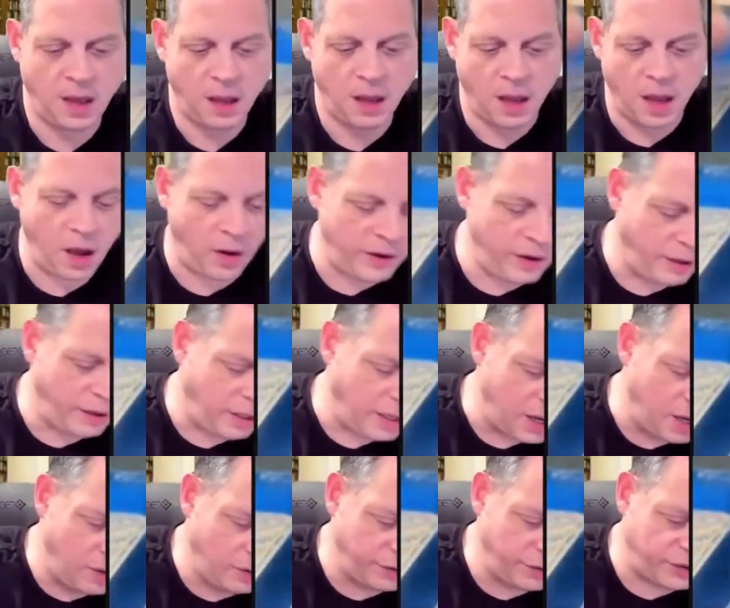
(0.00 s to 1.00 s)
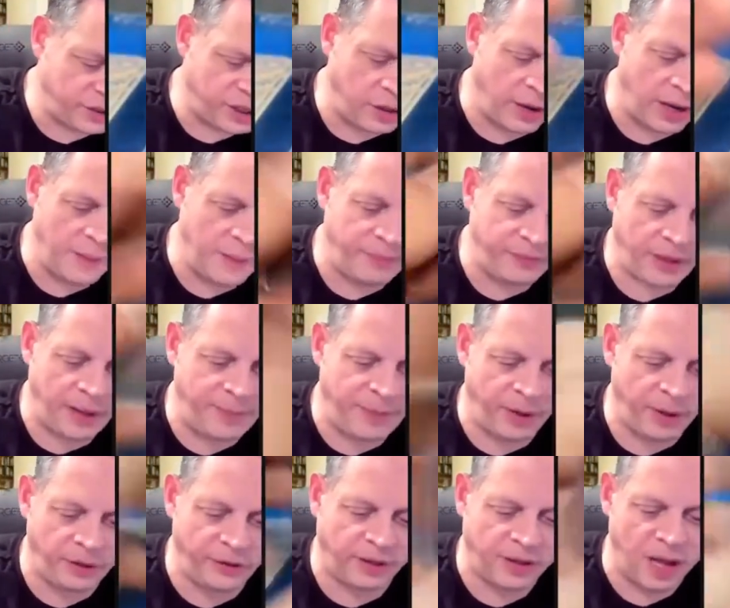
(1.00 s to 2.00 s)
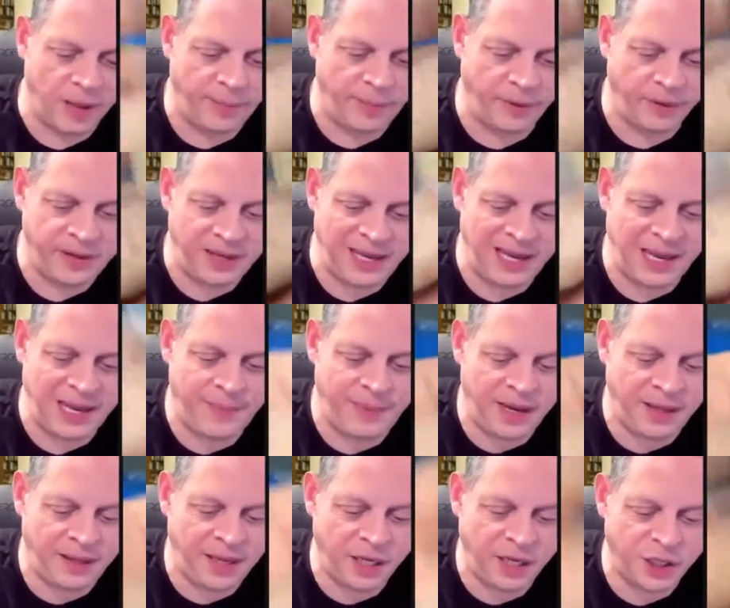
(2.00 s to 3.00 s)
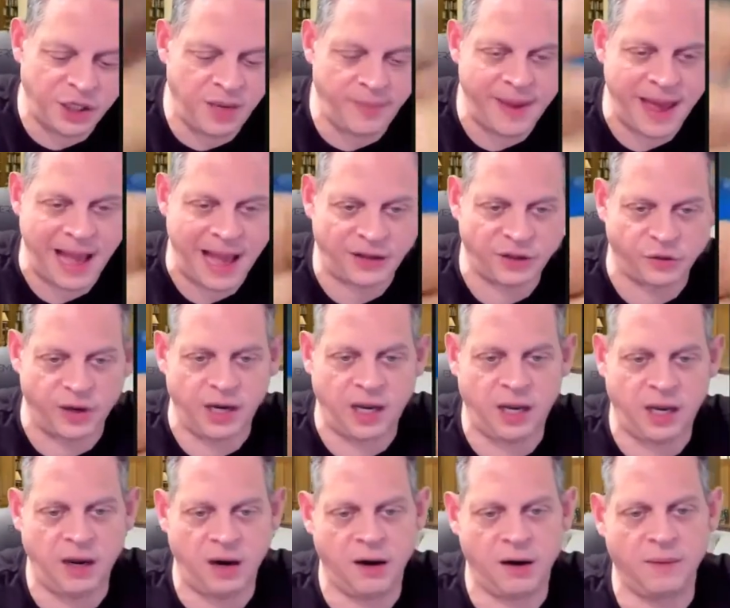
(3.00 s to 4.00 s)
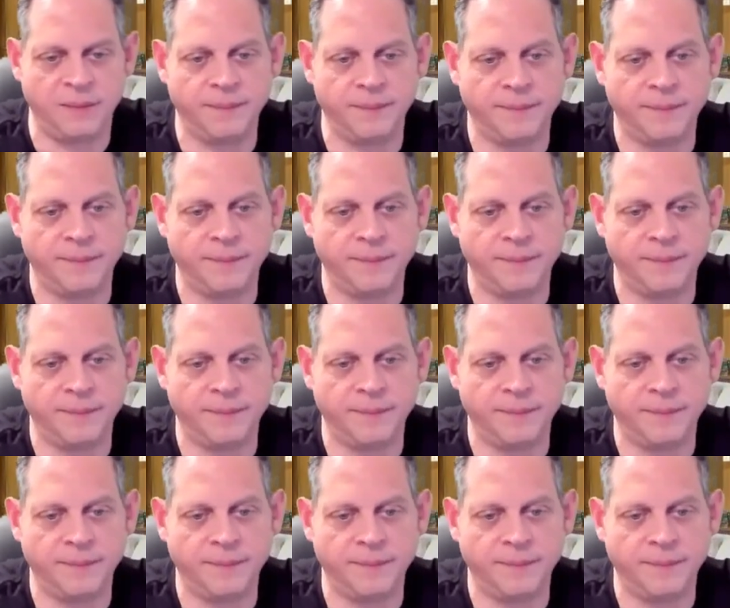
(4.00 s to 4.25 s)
Oh, here we go. So I pulled a couple of the EPDG backs right here.